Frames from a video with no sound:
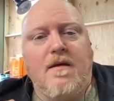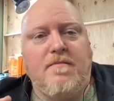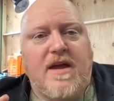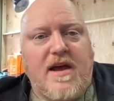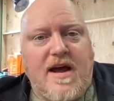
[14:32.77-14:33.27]

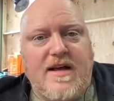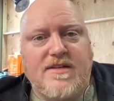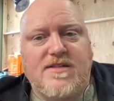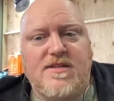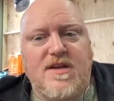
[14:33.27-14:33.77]

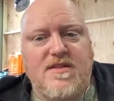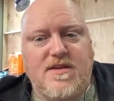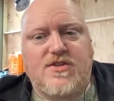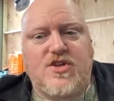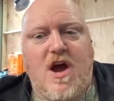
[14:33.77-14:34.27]
because
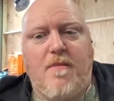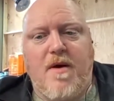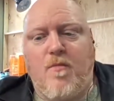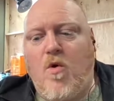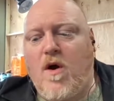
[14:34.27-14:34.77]
this job
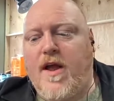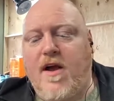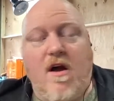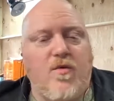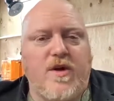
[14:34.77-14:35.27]
I'm working
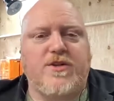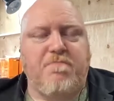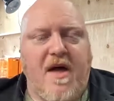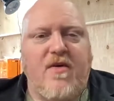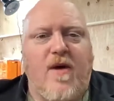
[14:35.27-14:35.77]
on, which,
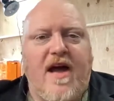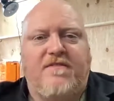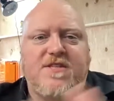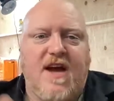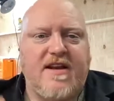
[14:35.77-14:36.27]
by the way,
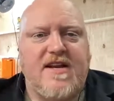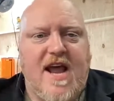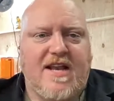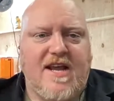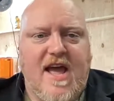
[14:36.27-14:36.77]
I've signed an
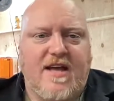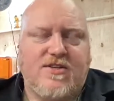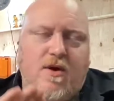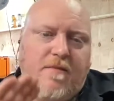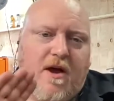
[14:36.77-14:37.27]
NDA,
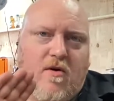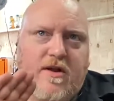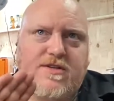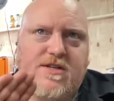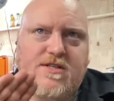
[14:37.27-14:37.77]
so I'm not
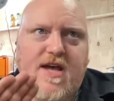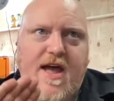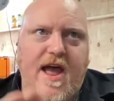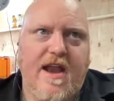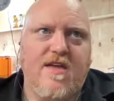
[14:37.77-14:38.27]
going to
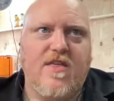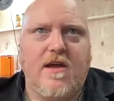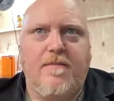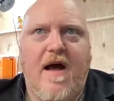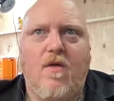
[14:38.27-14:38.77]
say anything
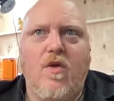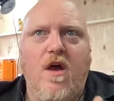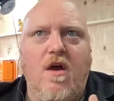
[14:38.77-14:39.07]
about